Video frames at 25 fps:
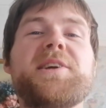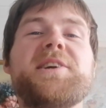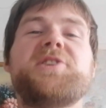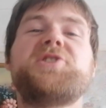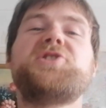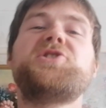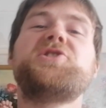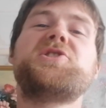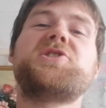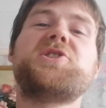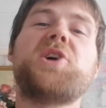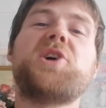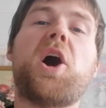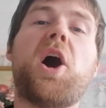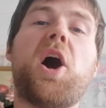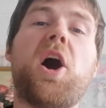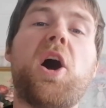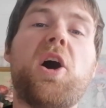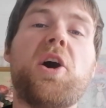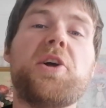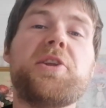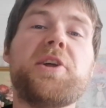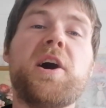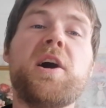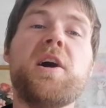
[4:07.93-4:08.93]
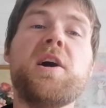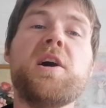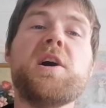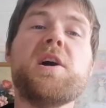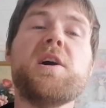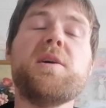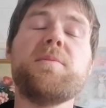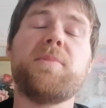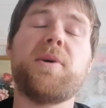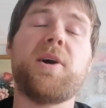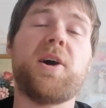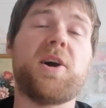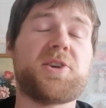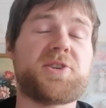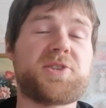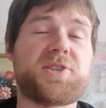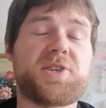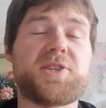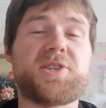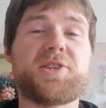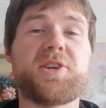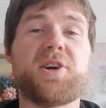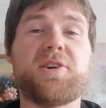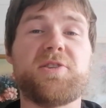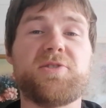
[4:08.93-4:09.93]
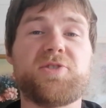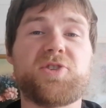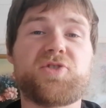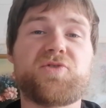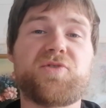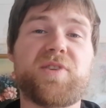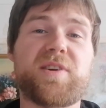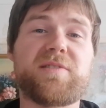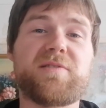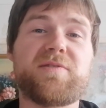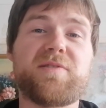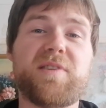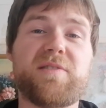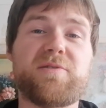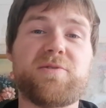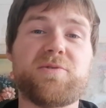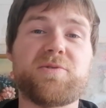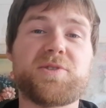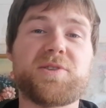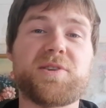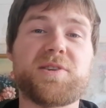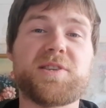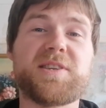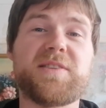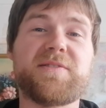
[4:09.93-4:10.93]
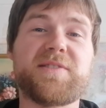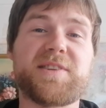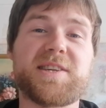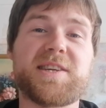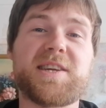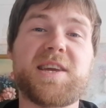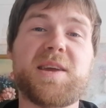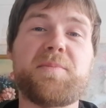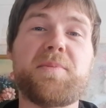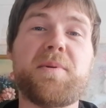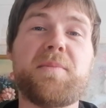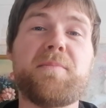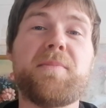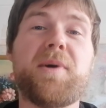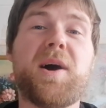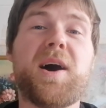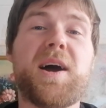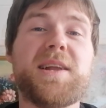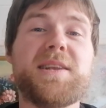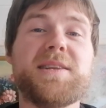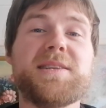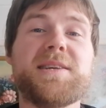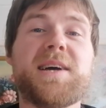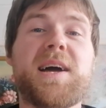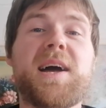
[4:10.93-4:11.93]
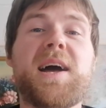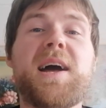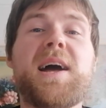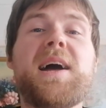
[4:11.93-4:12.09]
It's just harder past a certain strength level, so it's something to keep in mind.